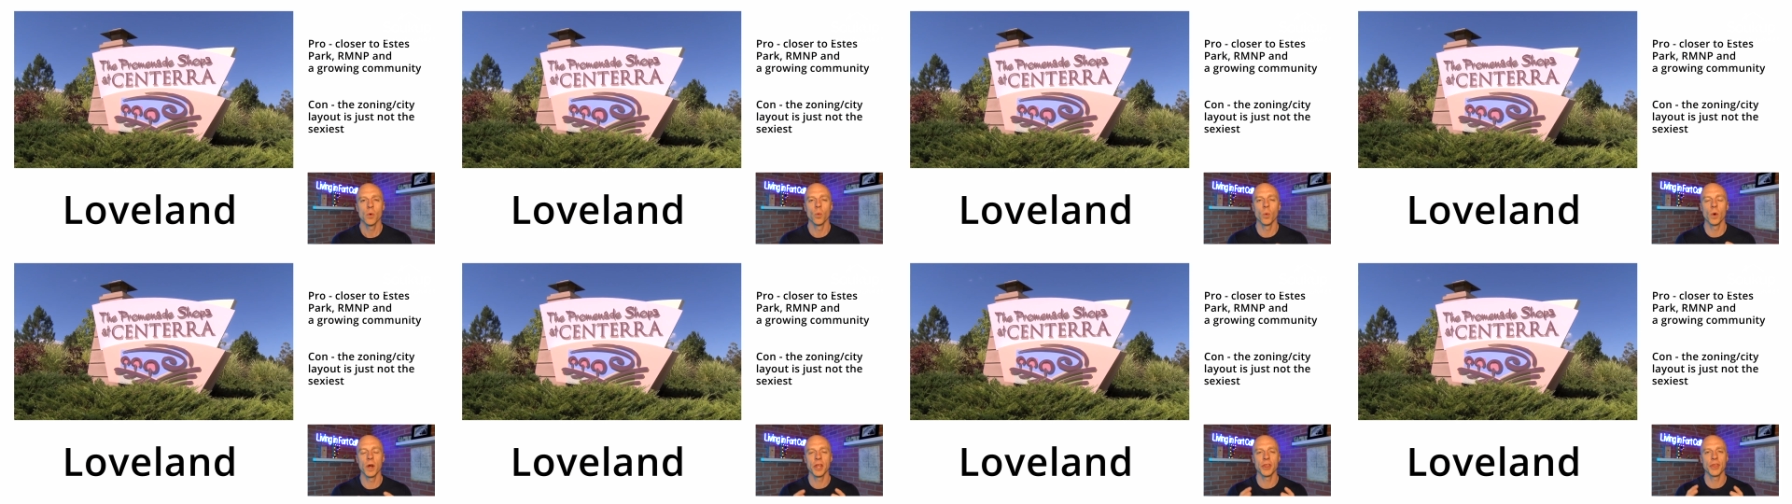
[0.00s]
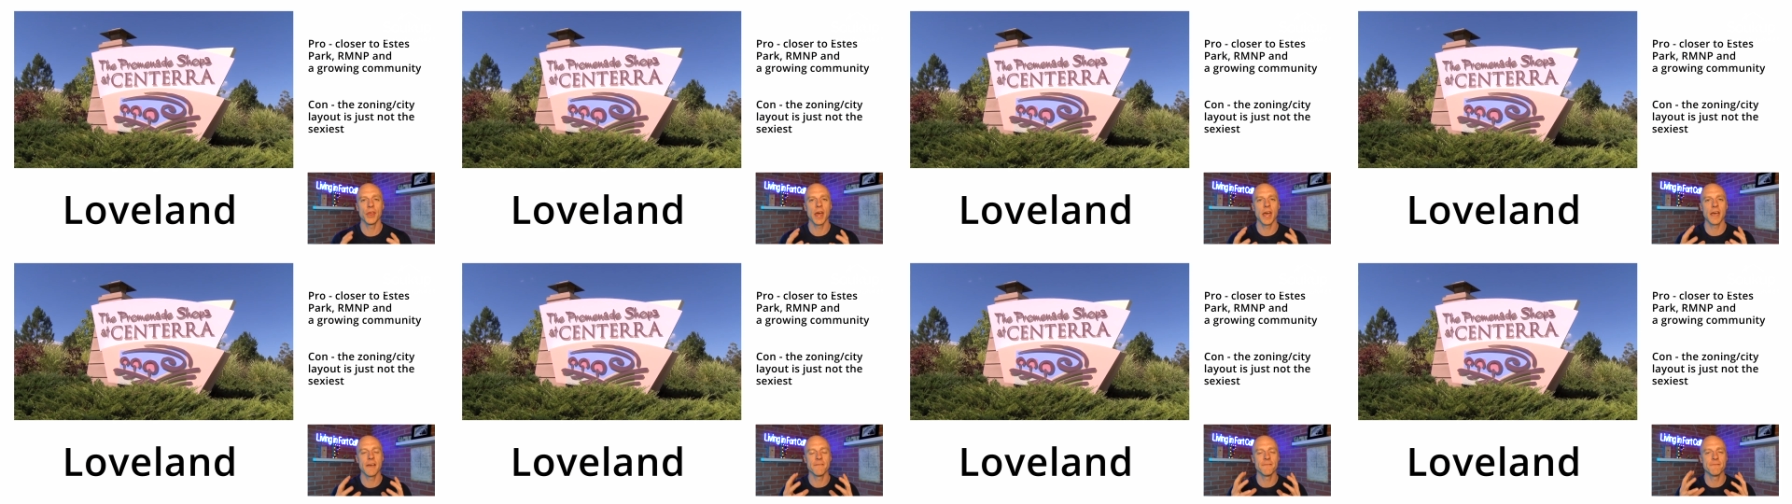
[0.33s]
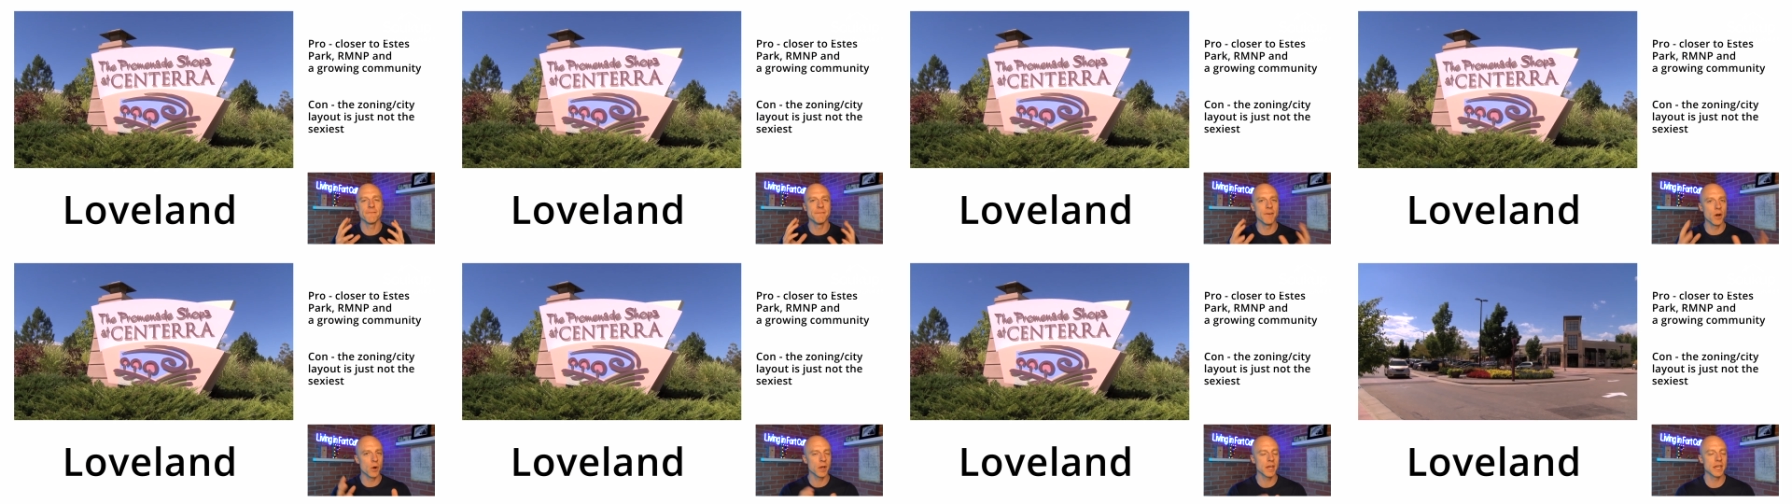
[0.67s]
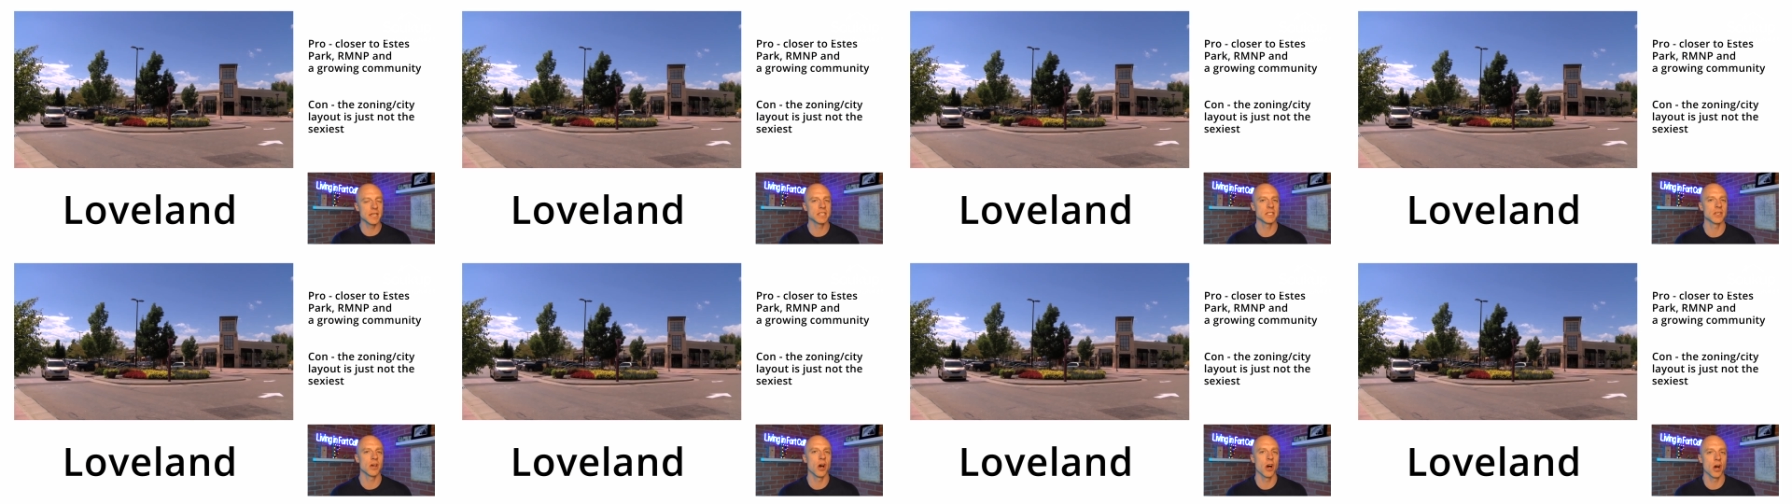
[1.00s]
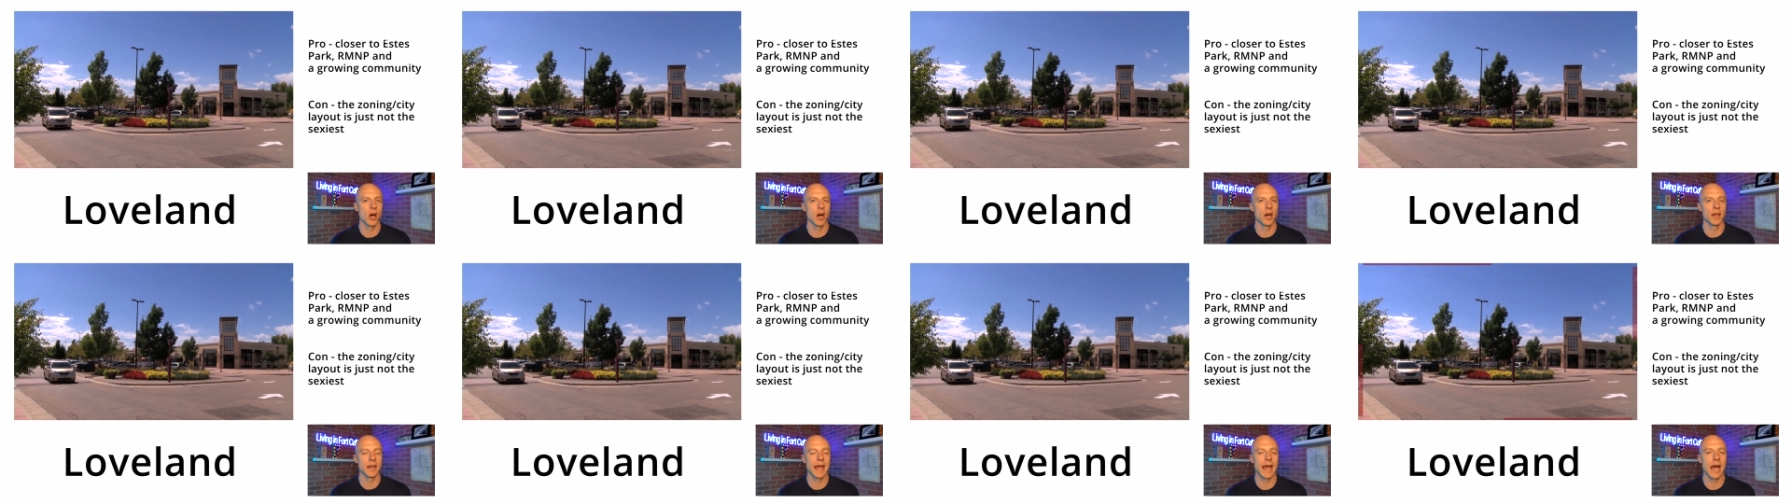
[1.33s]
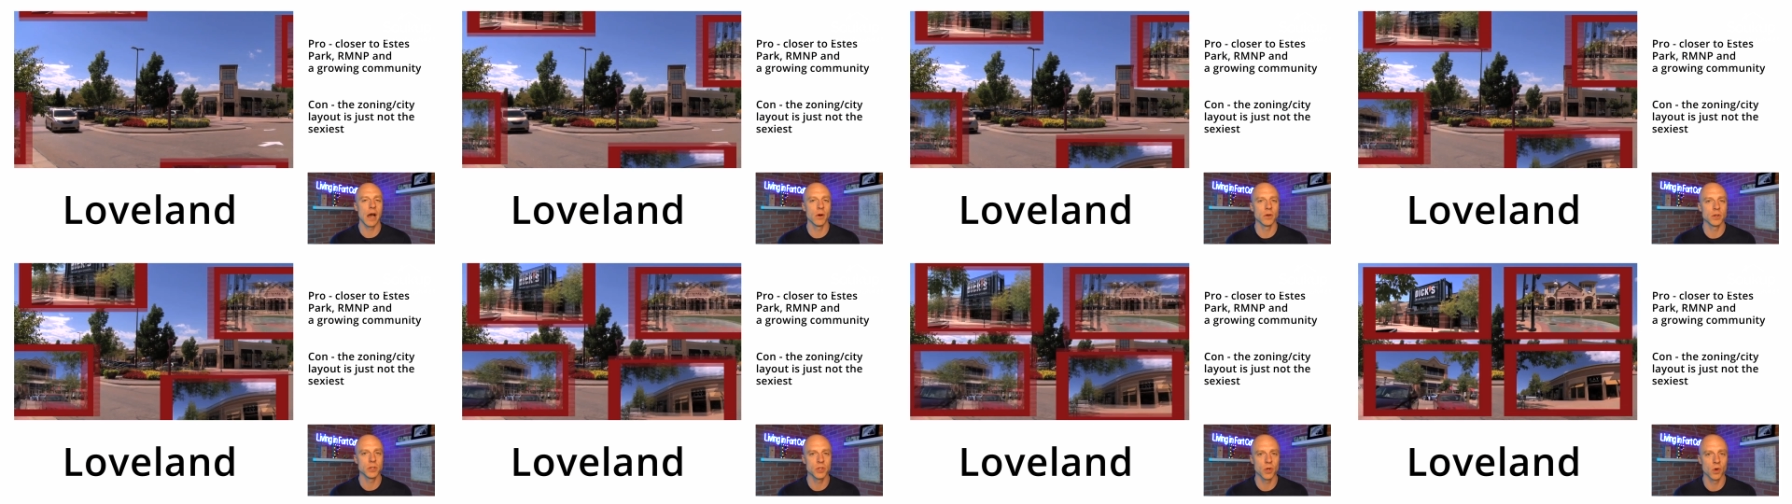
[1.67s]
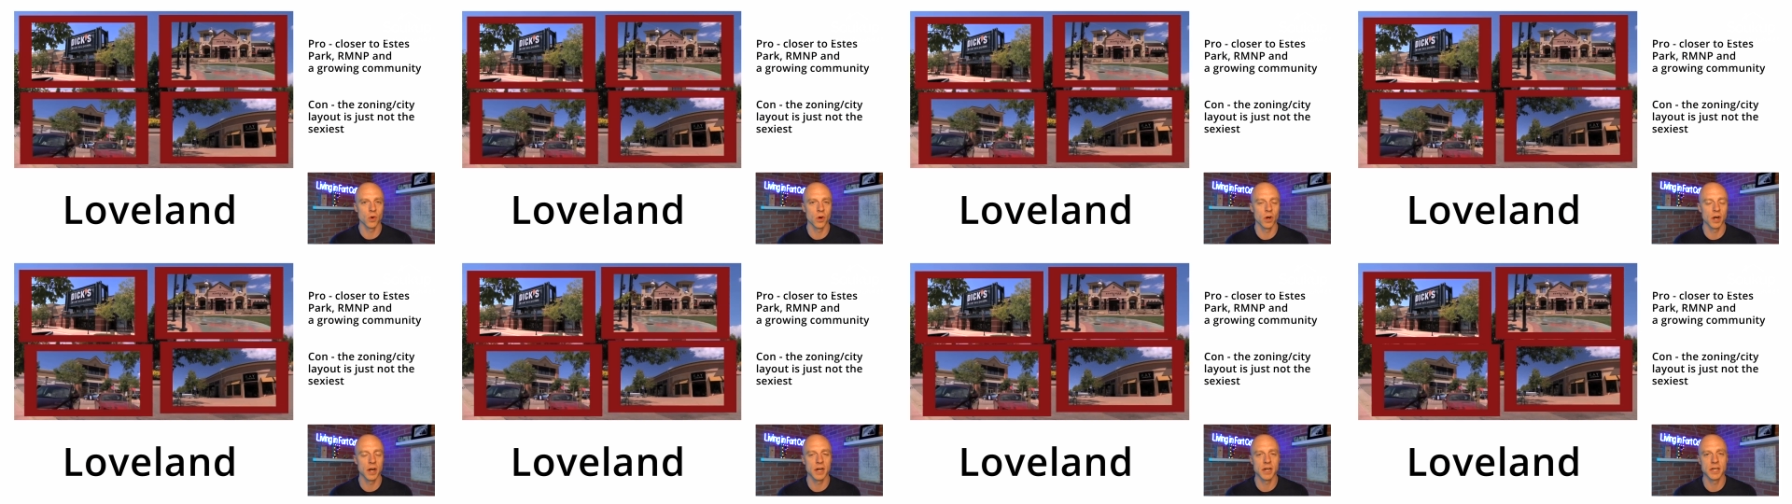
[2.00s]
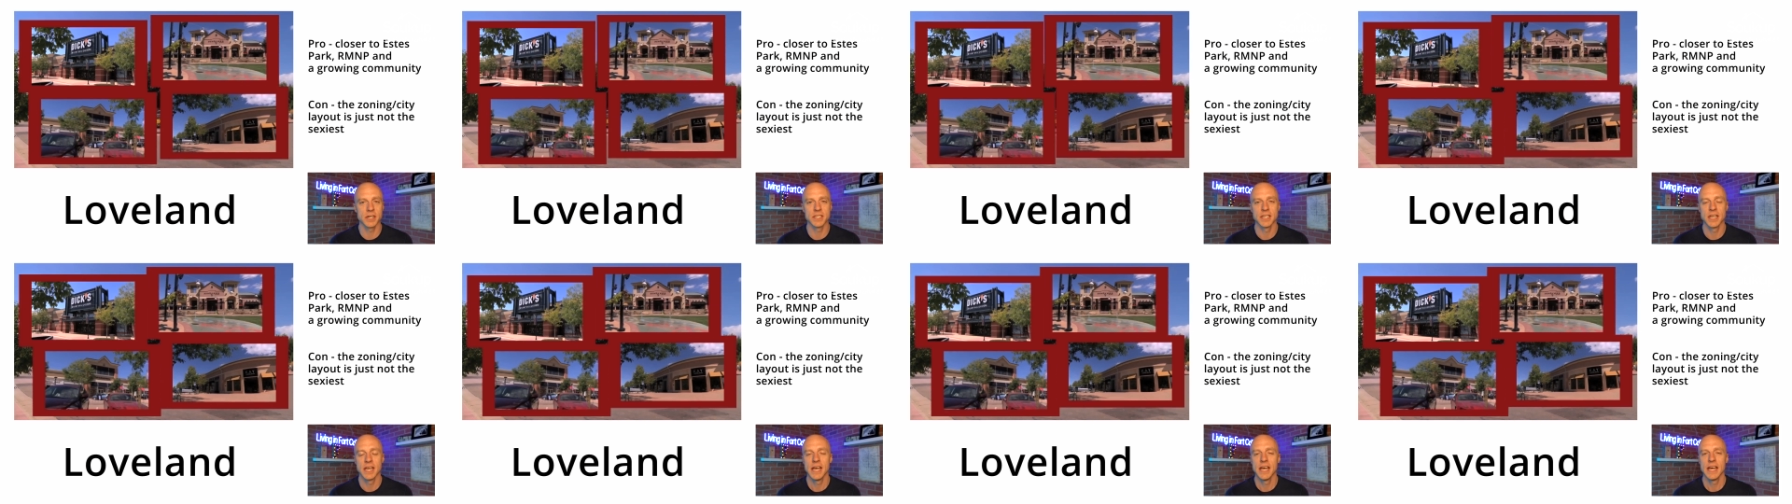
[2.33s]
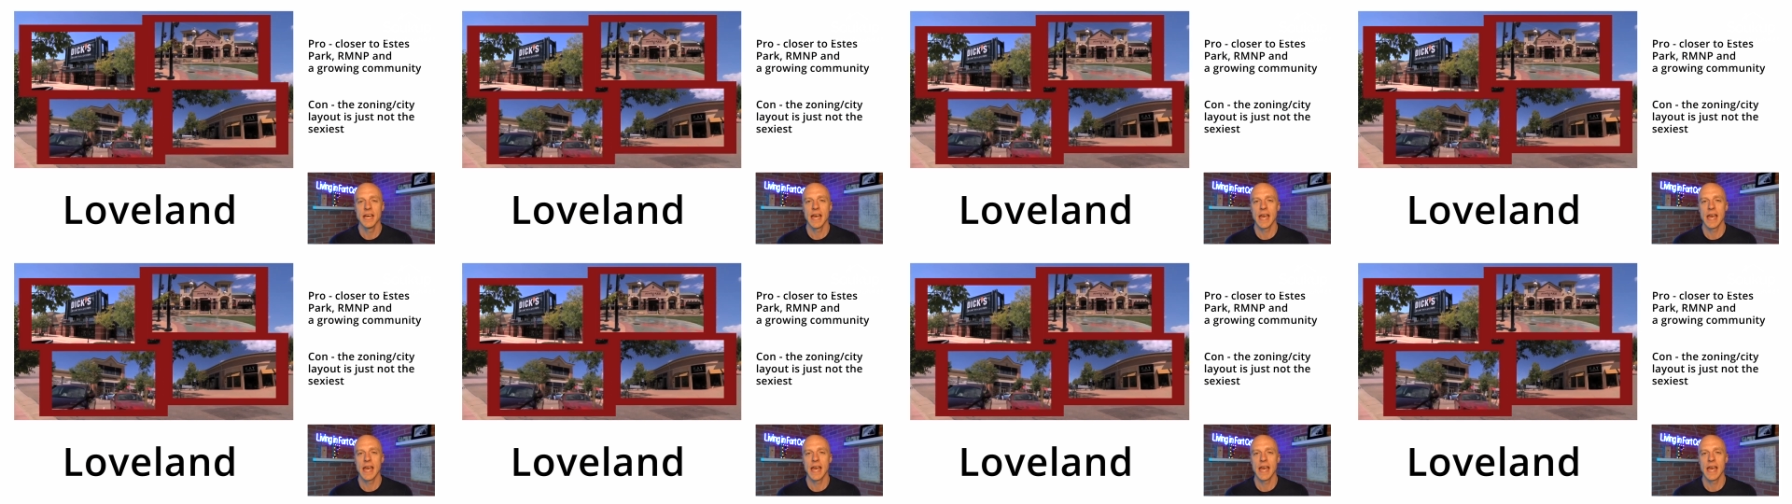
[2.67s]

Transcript: with a focus on outdoors